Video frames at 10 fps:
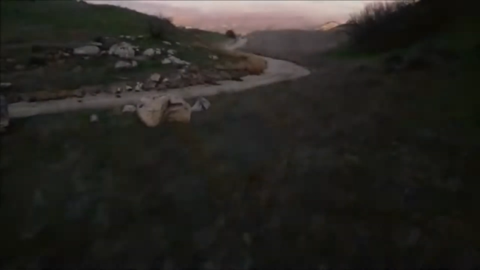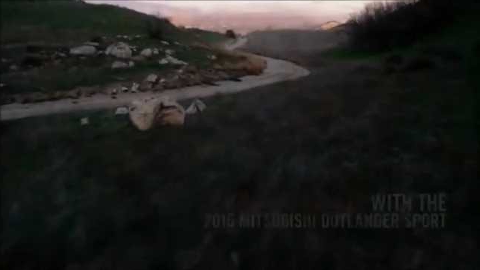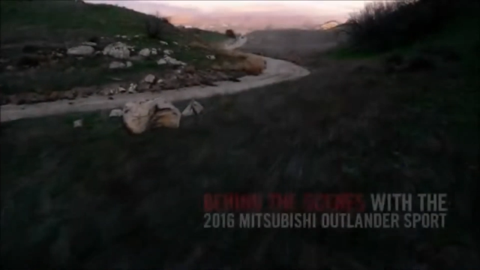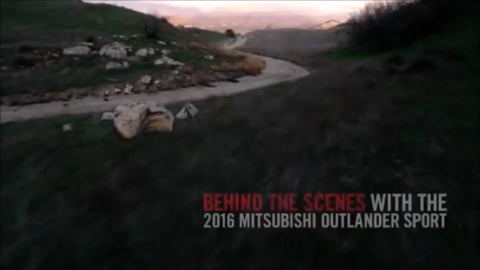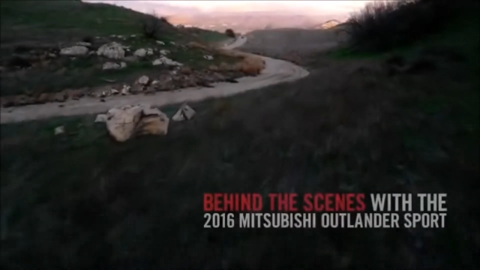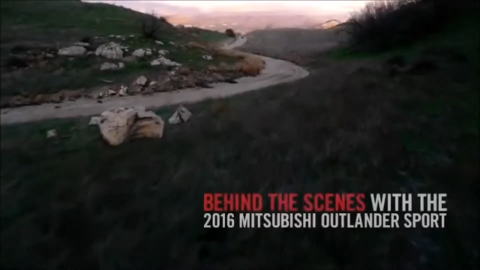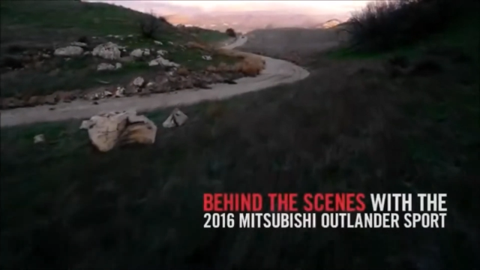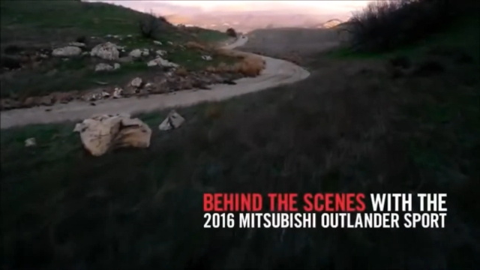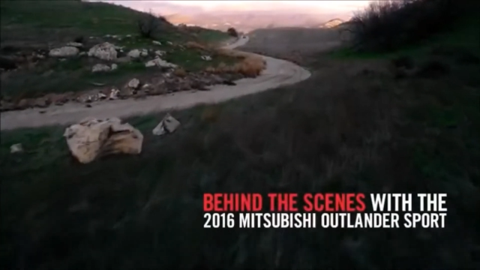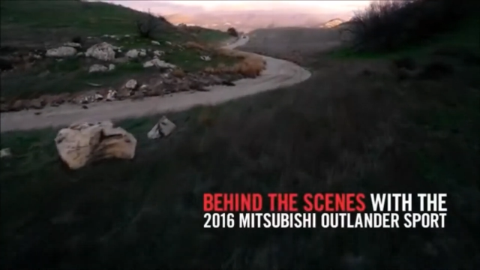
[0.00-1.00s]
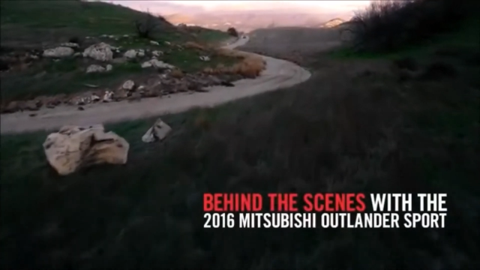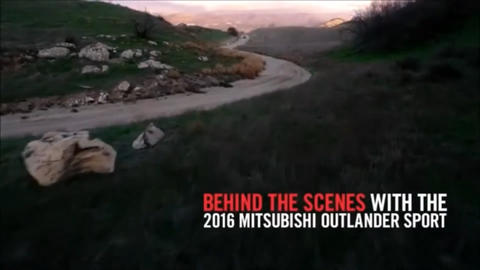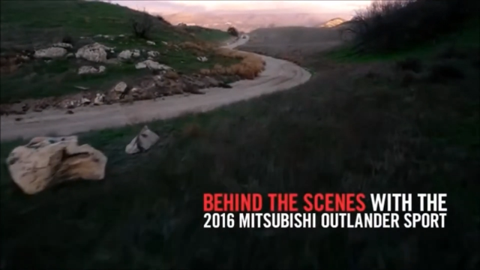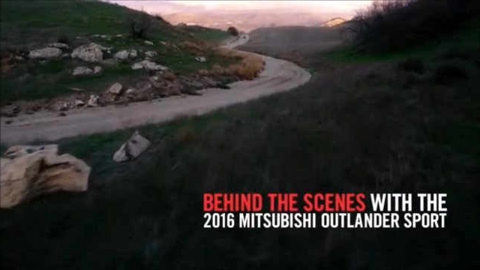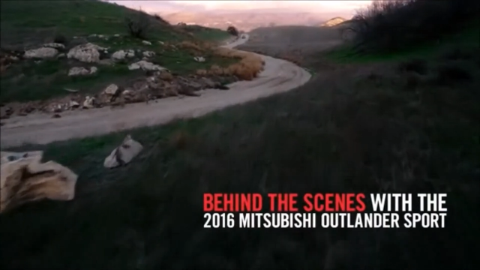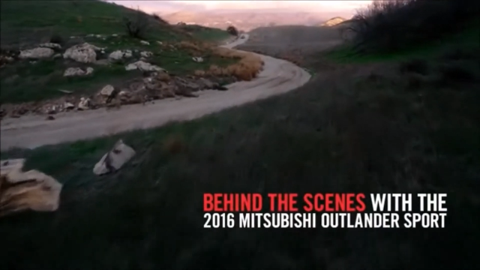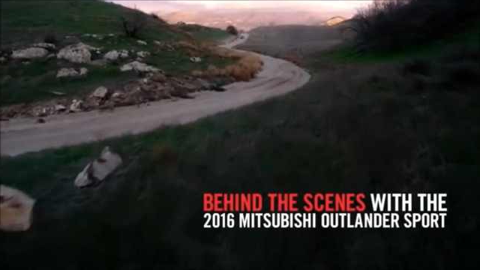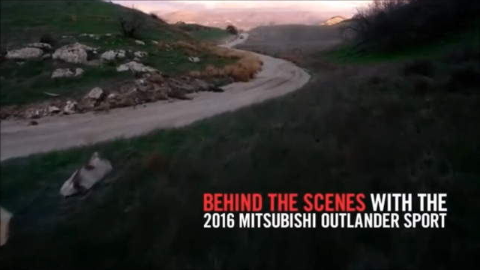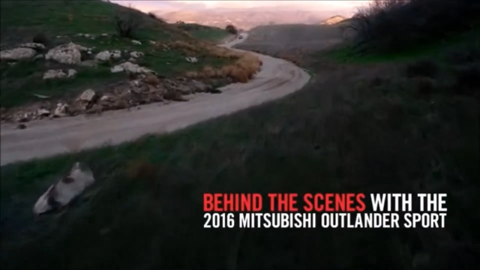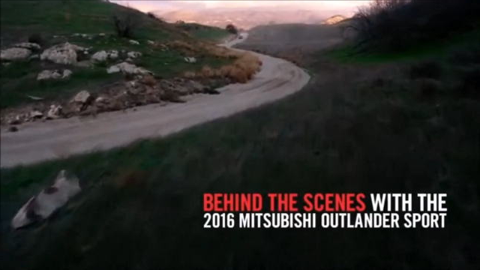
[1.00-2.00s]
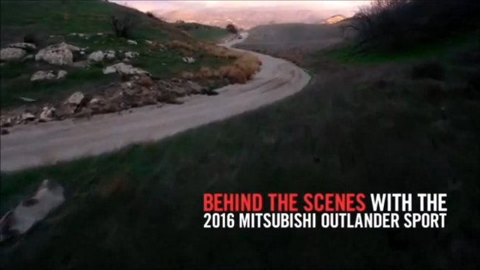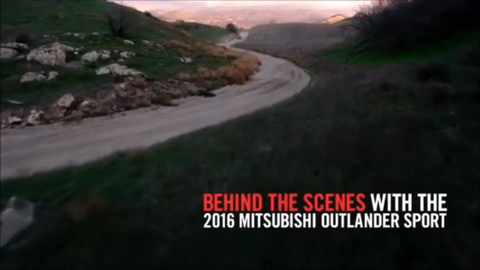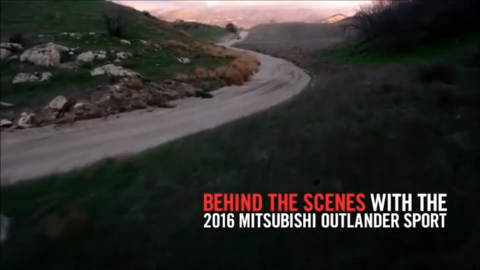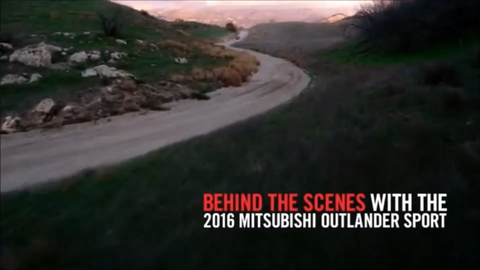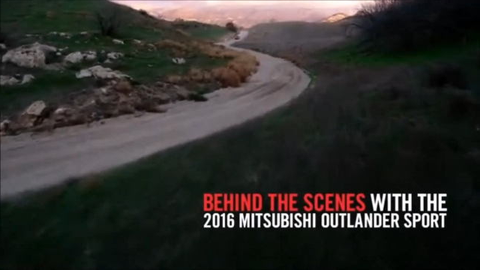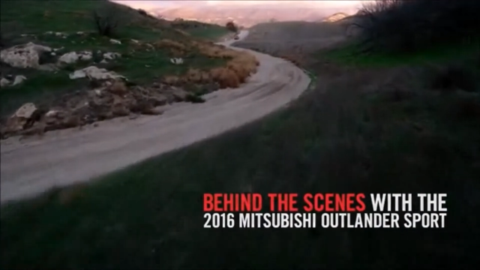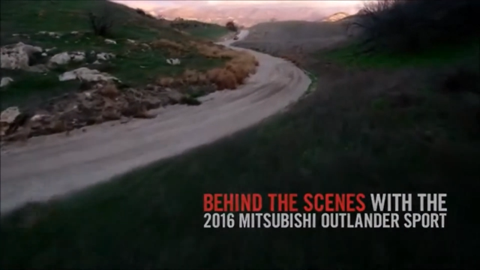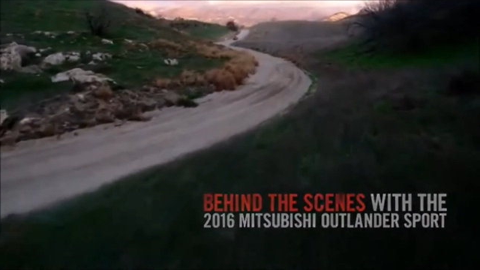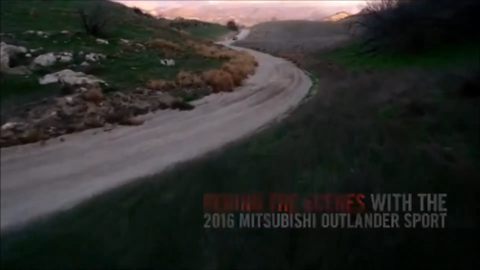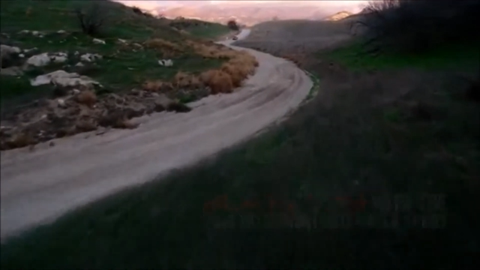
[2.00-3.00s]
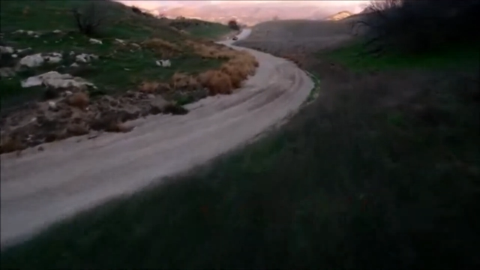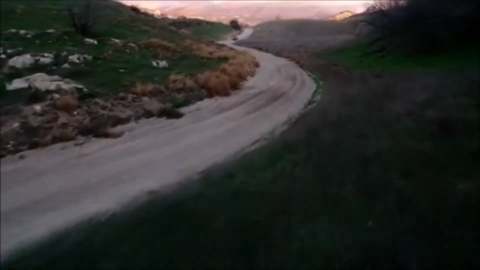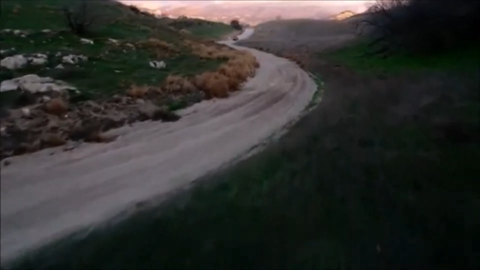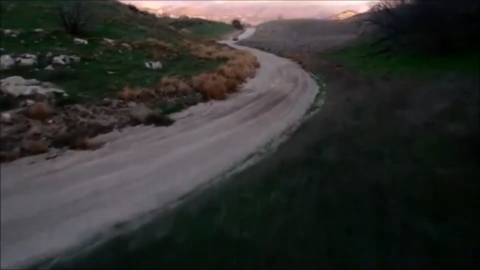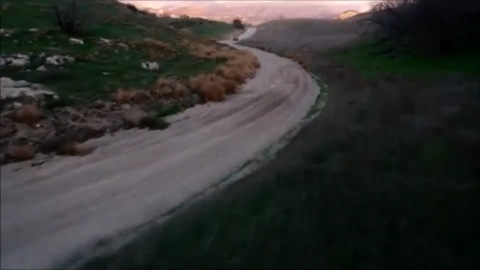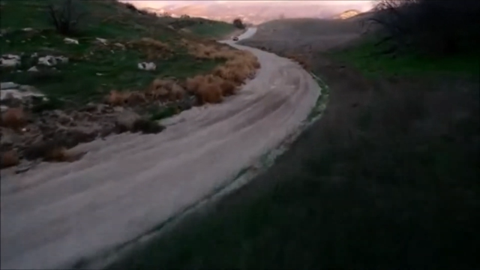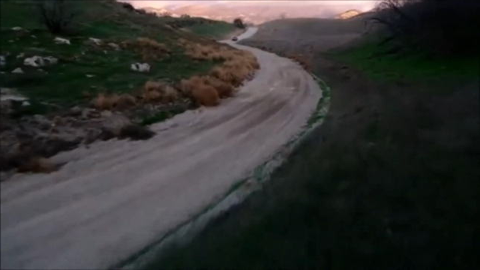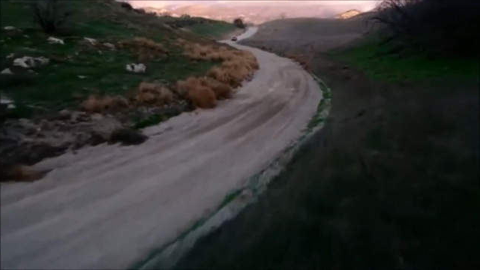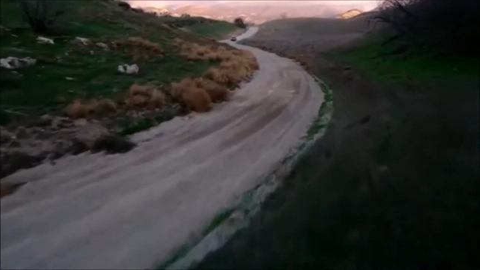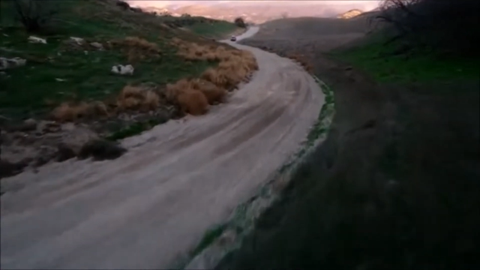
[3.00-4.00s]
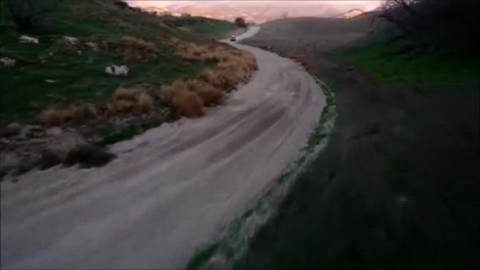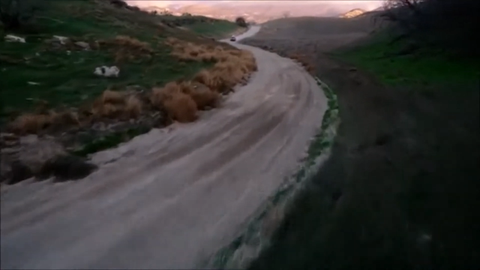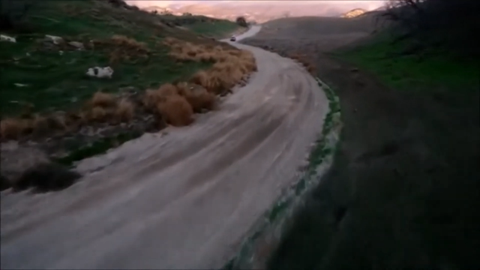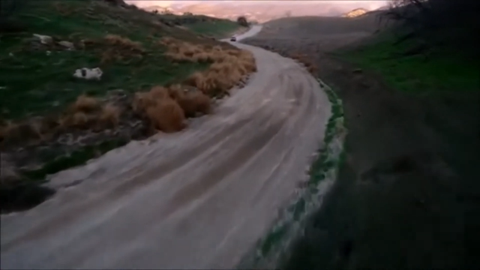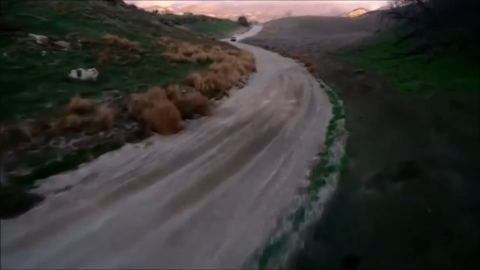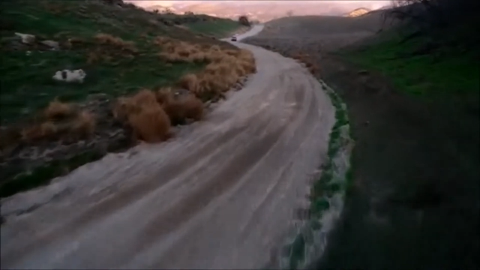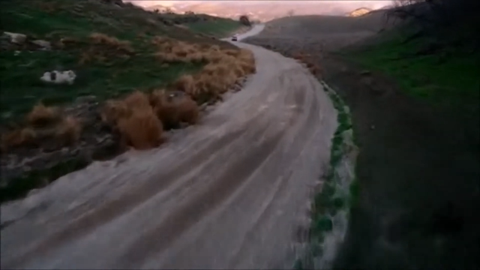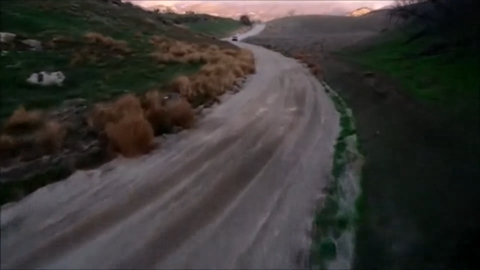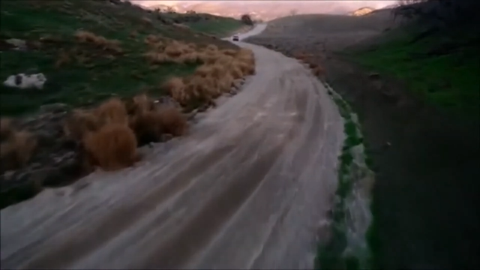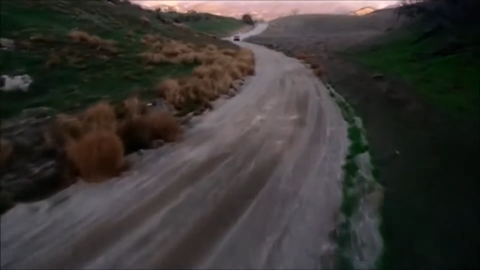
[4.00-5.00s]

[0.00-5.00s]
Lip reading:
No face is visible, so there are no lips to read.